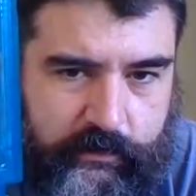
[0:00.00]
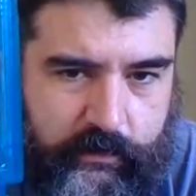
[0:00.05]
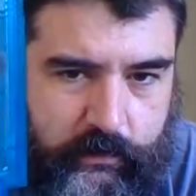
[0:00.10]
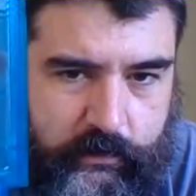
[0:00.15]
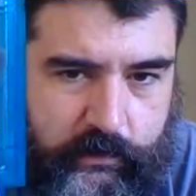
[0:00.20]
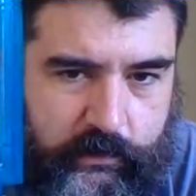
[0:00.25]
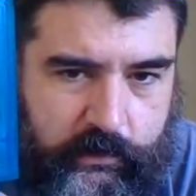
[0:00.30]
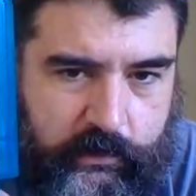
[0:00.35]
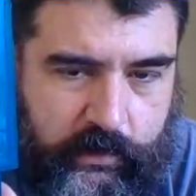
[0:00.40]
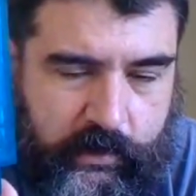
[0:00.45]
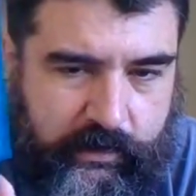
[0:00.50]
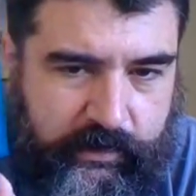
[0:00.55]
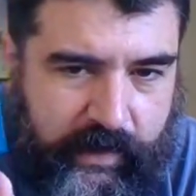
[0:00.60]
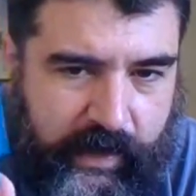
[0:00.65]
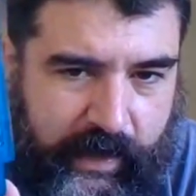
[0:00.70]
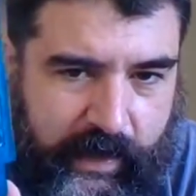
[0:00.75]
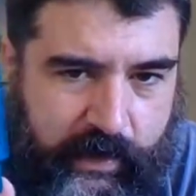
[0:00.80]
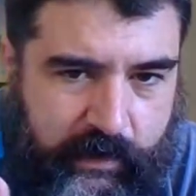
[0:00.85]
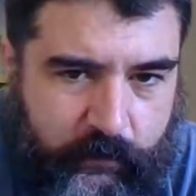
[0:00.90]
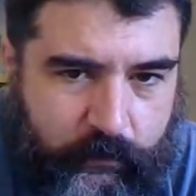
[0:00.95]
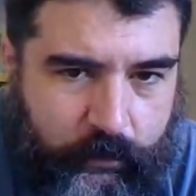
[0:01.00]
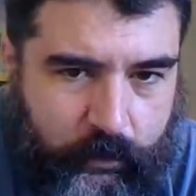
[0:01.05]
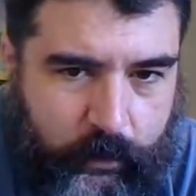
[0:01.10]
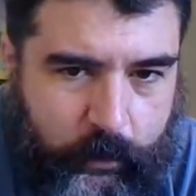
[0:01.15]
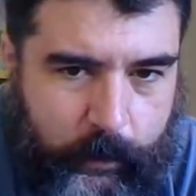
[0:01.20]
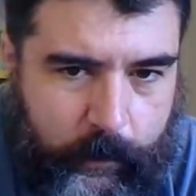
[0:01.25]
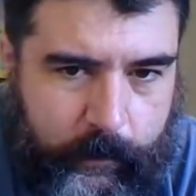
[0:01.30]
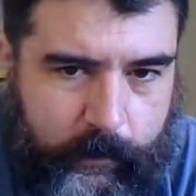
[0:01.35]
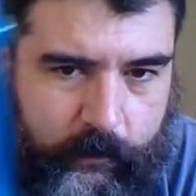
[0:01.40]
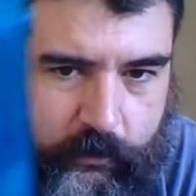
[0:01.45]
So look at that.
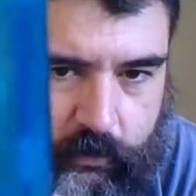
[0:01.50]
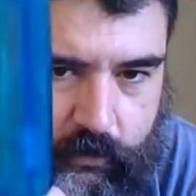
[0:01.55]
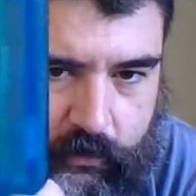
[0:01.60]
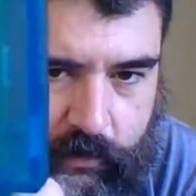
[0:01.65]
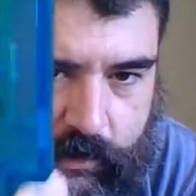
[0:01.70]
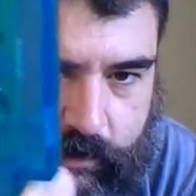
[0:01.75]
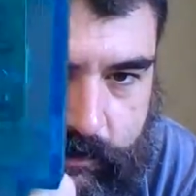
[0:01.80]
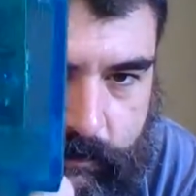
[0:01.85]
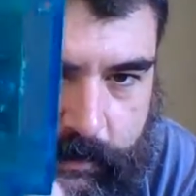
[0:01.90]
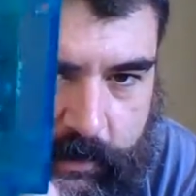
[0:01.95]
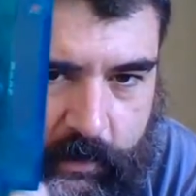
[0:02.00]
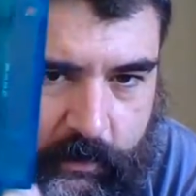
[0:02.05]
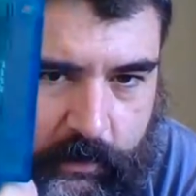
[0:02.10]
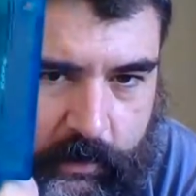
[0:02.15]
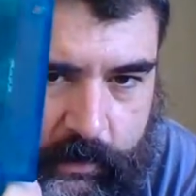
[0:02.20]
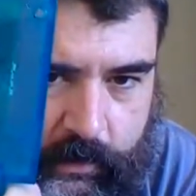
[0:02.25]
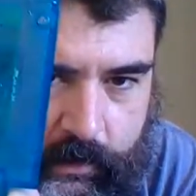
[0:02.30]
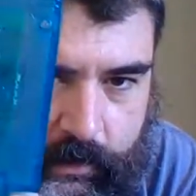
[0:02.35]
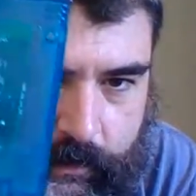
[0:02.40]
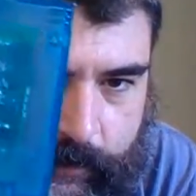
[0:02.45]
Transparent.